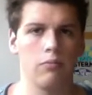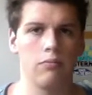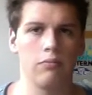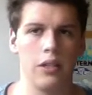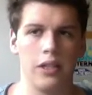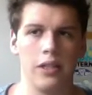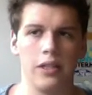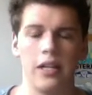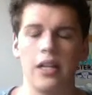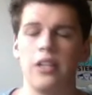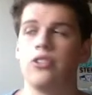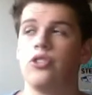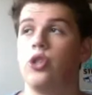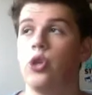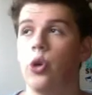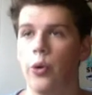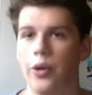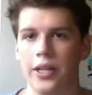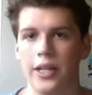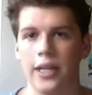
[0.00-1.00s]
He didn't
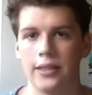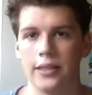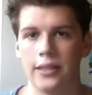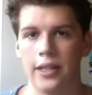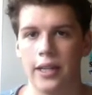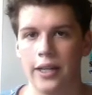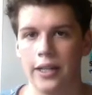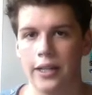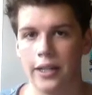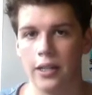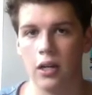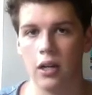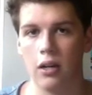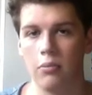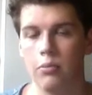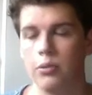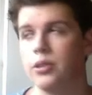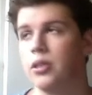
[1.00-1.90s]
join yesterday the club,